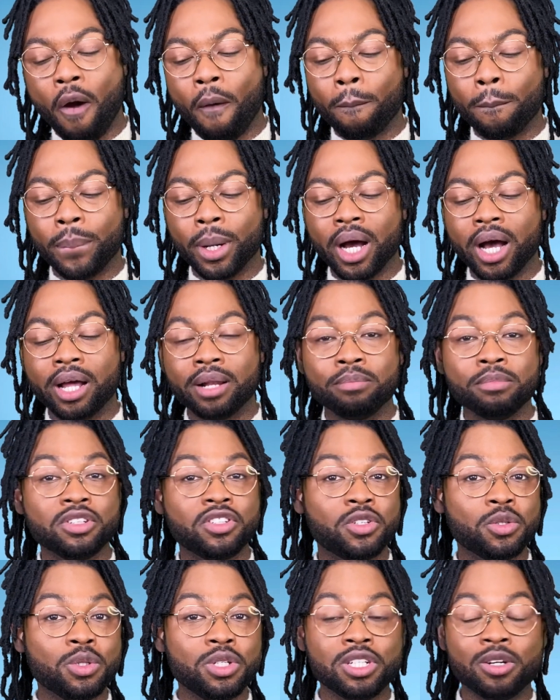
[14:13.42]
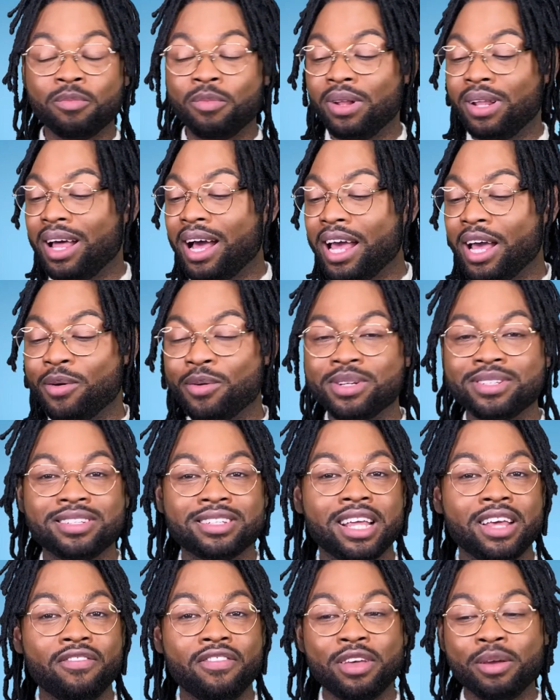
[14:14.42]
But Miss June Jambalaya was
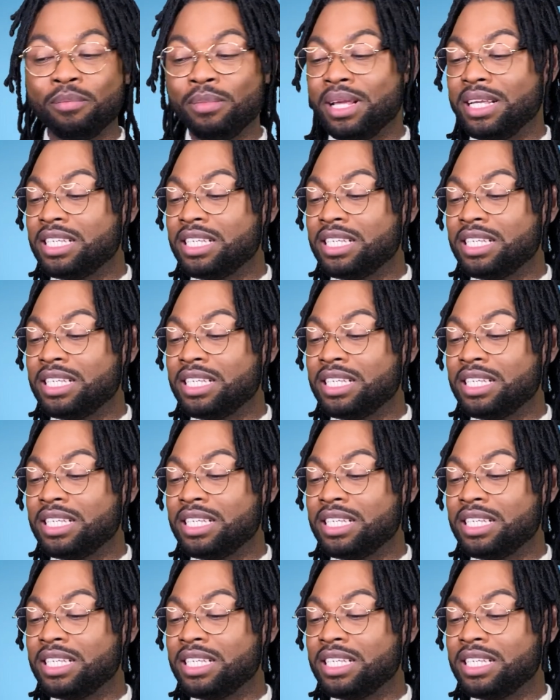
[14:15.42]
giving me